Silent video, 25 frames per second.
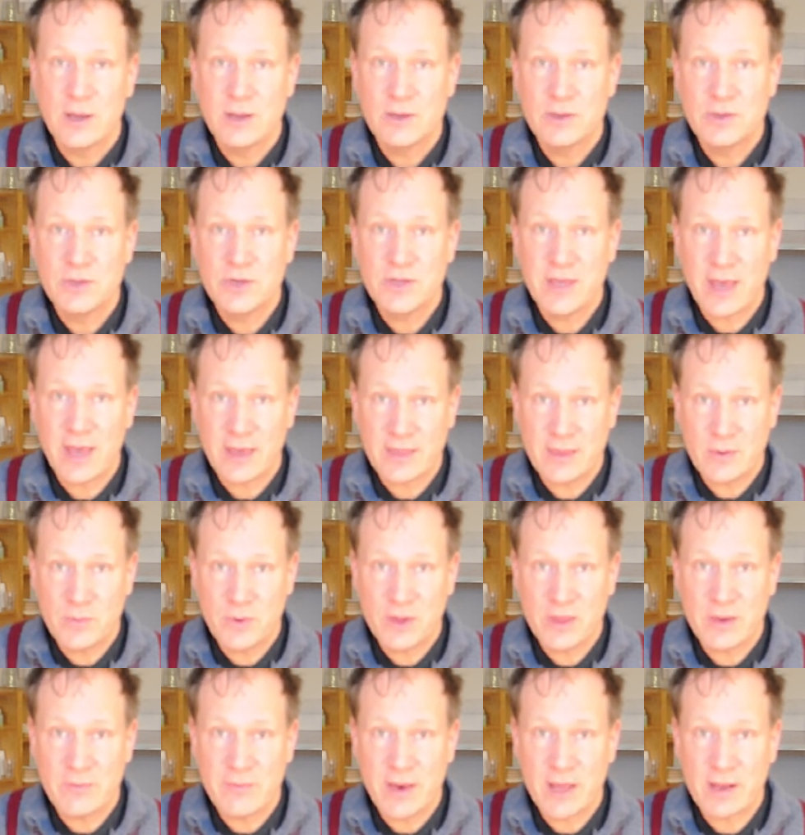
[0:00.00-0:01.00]
Together with
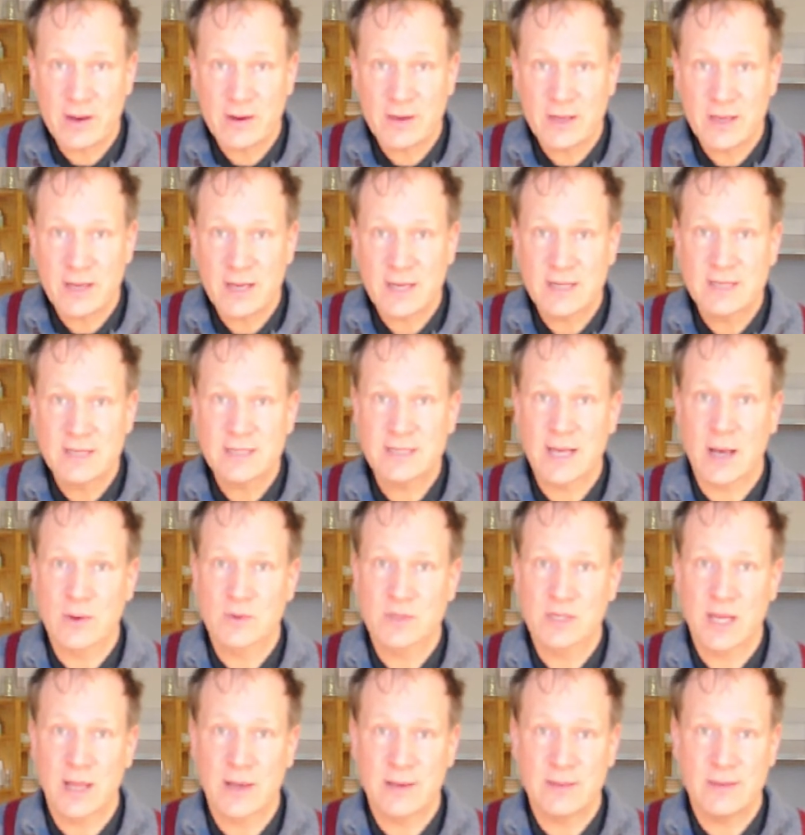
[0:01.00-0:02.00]
the melody, it sounds
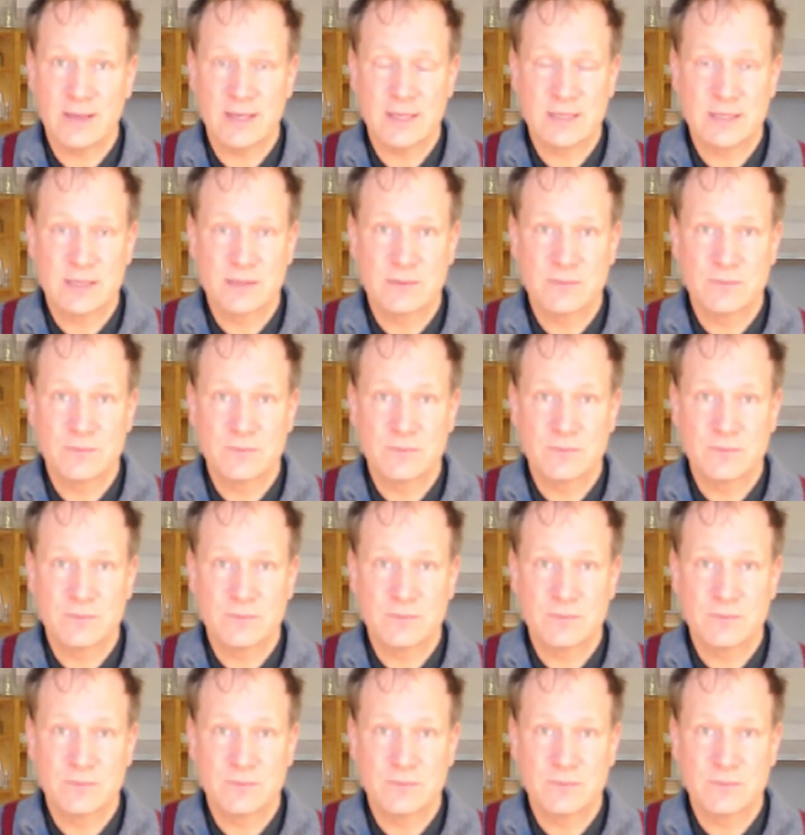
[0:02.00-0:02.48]
like this.